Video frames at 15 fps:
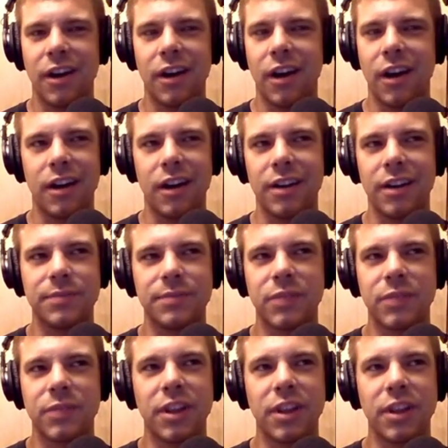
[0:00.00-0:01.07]
the
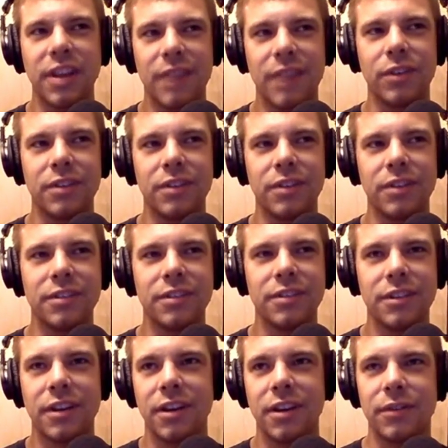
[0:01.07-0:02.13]
level
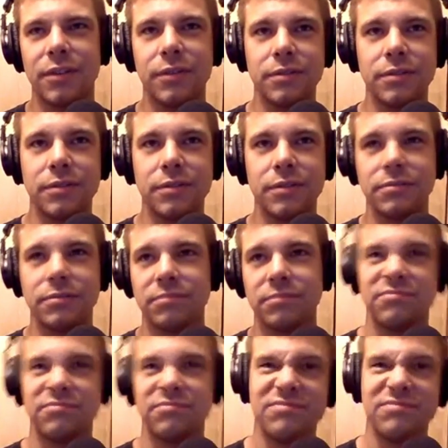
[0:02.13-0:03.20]
of
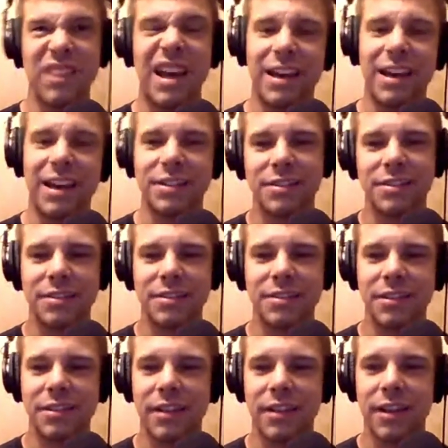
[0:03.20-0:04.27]
lies
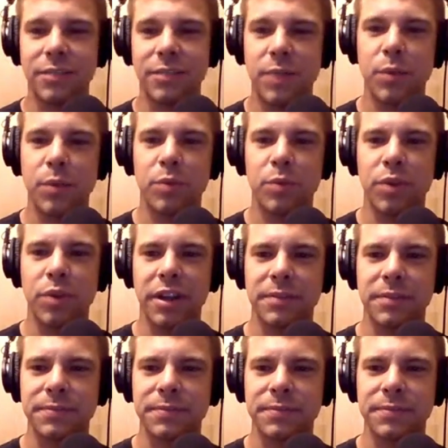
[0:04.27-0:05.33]
that people would
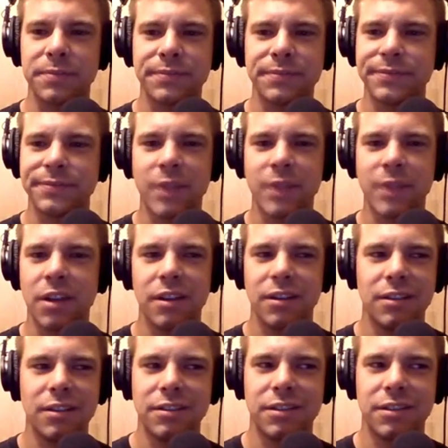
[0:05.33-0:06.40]
bring
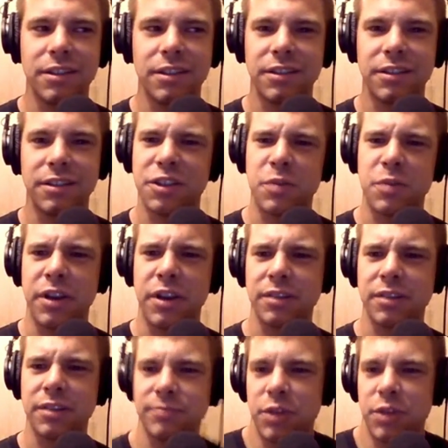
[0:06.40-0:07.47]
to
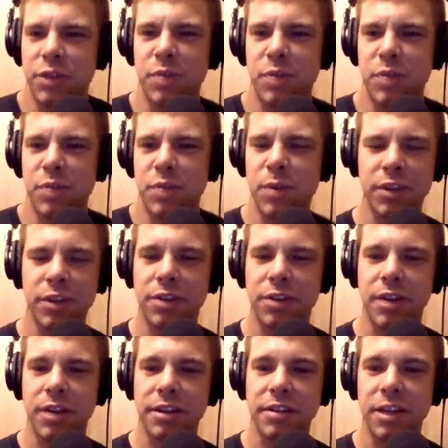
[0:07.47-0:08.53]
smear good people that are
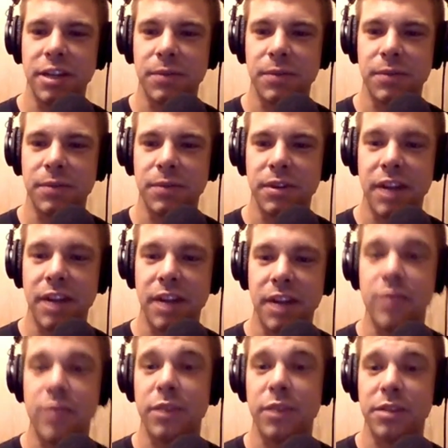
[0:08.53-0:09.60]
trying to stand up for
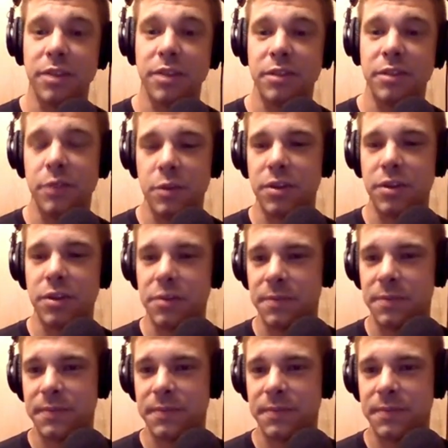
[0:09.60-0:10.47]
everybody's rights of free speech.